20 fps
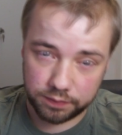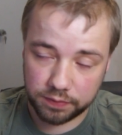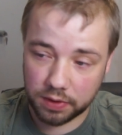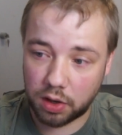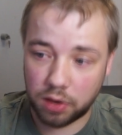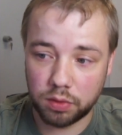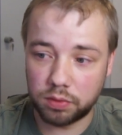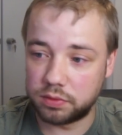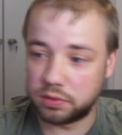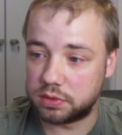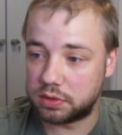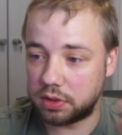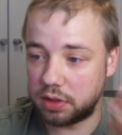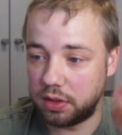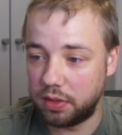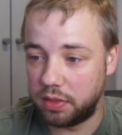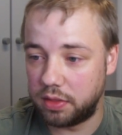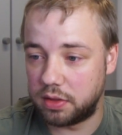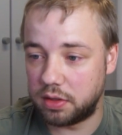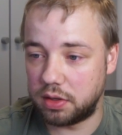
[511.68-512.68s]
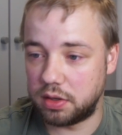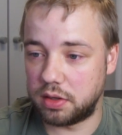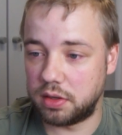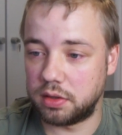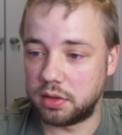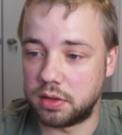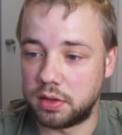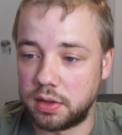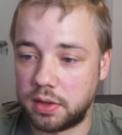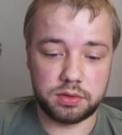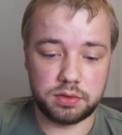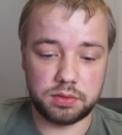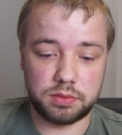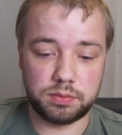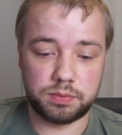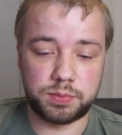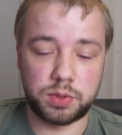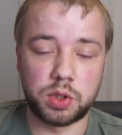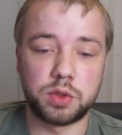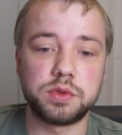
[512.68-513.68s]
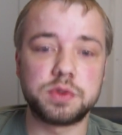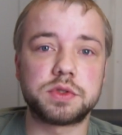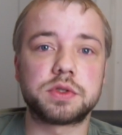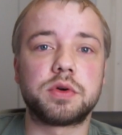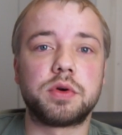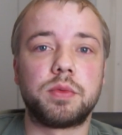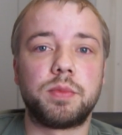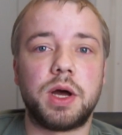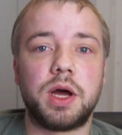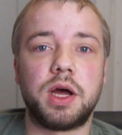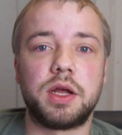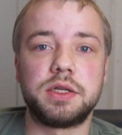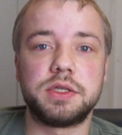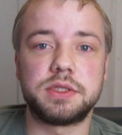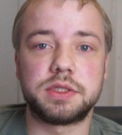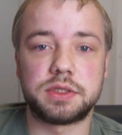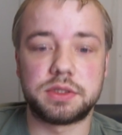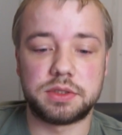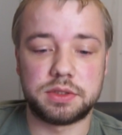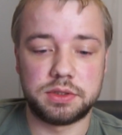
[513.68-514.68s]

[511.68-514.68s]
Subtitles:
found in the post command.